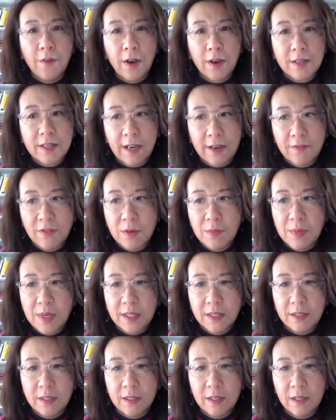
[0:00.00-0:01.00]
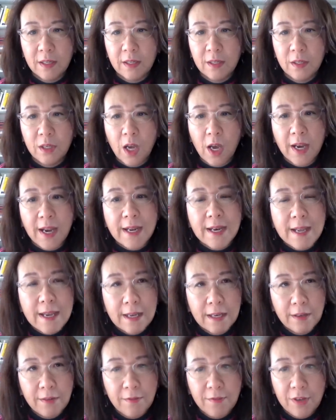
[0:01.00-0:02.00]
a government, not an
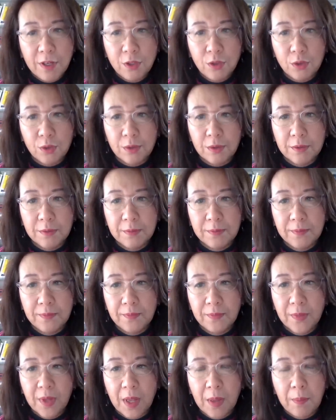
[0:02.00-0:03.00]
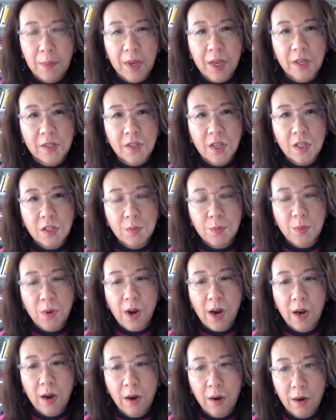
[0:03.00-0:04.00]
individual, because his
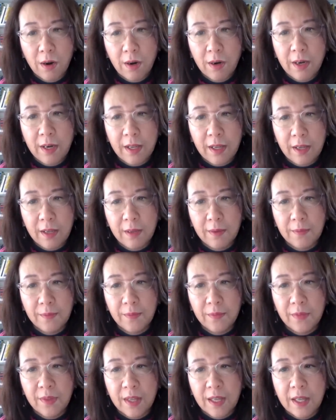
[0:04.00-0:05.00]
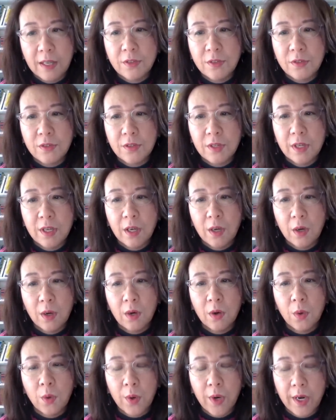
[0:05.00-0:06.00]
priority is,
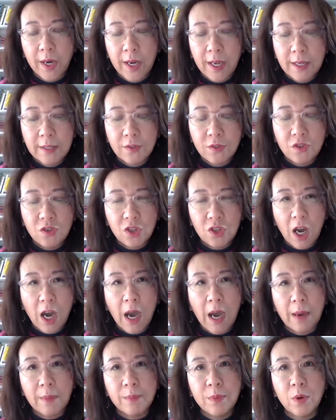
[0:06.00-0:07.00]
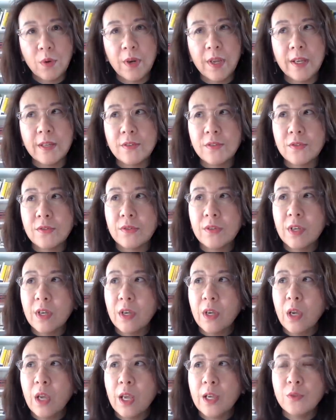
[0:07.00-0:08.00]
or, or his job, or his,
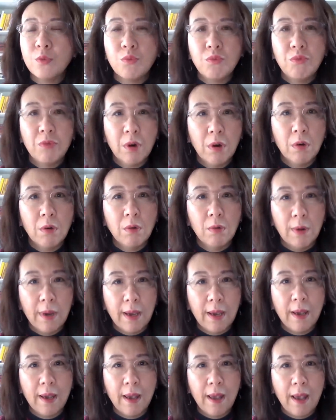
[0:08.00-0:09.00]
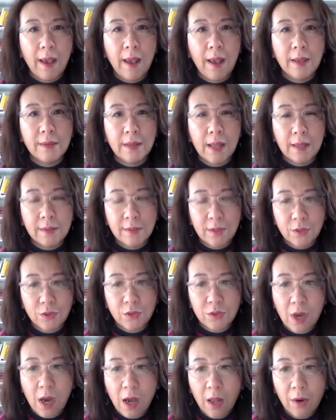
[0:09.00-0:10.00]
his role as, as a
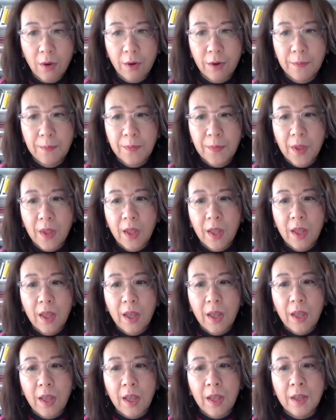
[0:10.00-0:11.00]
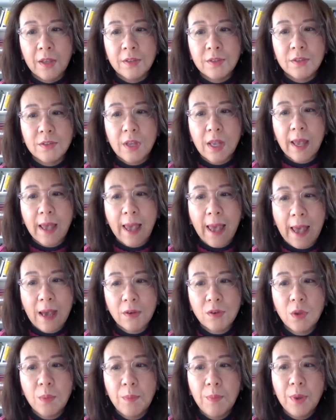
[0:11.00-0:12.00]
scholar is how
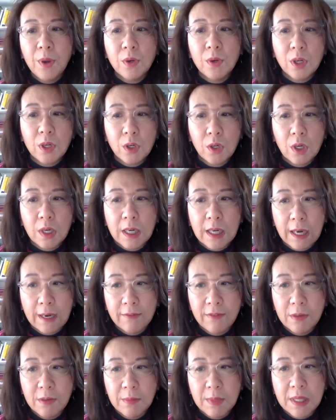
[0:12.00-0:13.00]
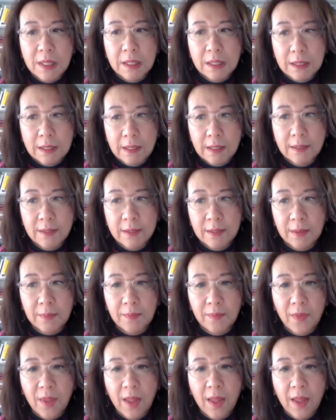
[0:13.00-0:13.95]
to build a good government system